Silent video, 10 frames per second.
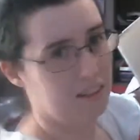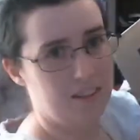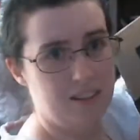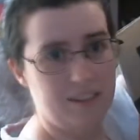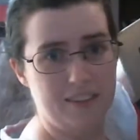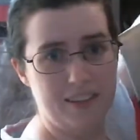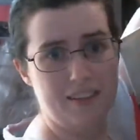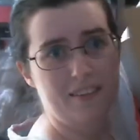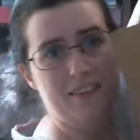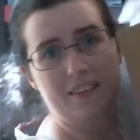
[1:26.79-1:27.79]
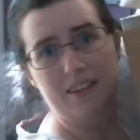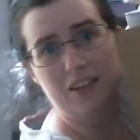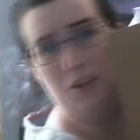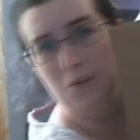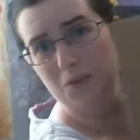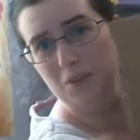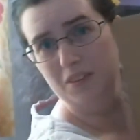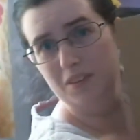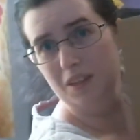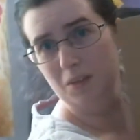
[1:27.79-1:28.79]
I think, you know,
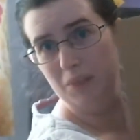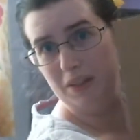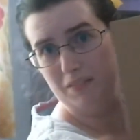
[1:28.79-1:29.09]
a bit